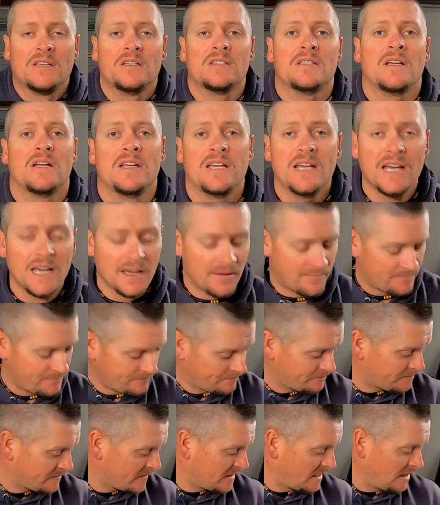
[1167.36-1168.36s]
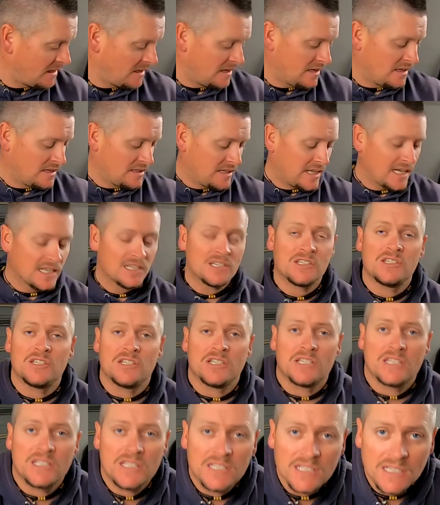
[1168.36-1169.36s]
So yeah, that's
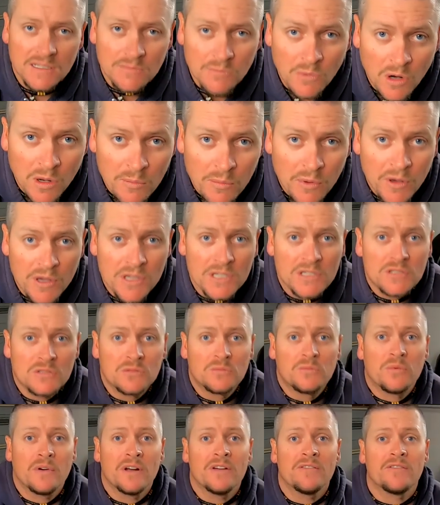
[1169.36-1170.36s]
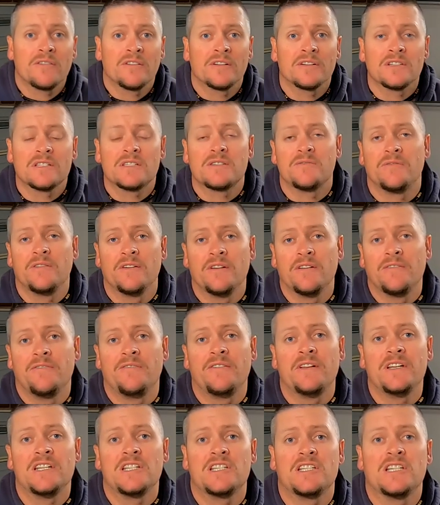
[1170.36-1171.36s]
just my personal preference for
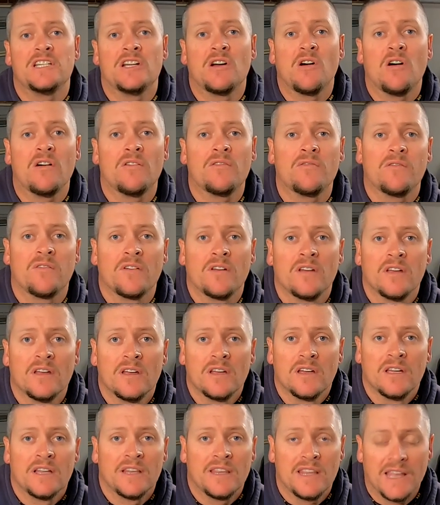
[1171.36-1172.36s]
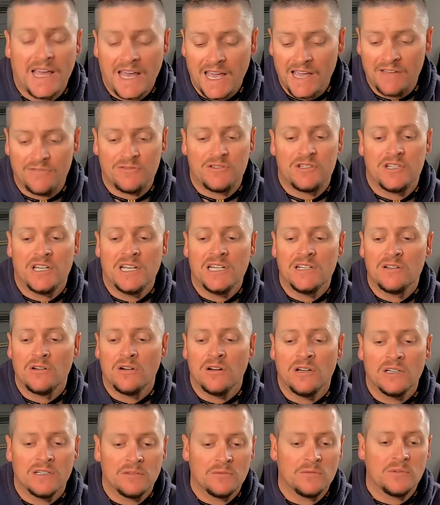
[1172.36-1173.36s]
finishing off the FG
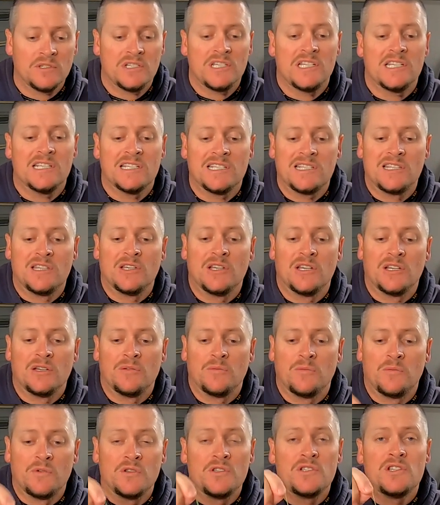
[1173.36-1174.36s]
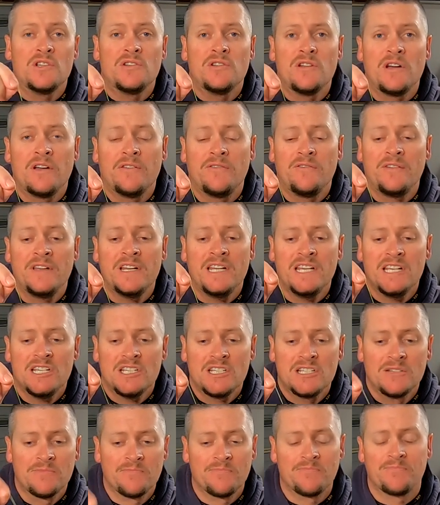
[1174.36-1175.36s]
knot, which is the Rizzuto
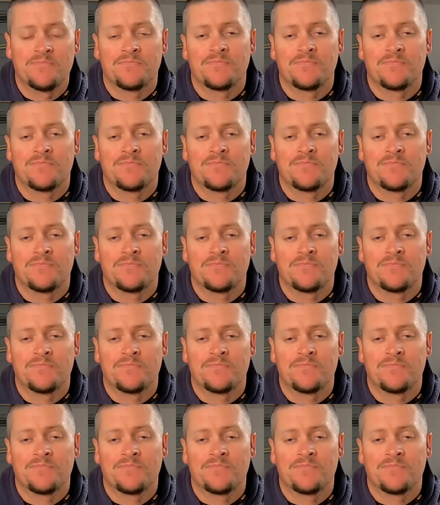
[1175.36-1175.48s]
finish.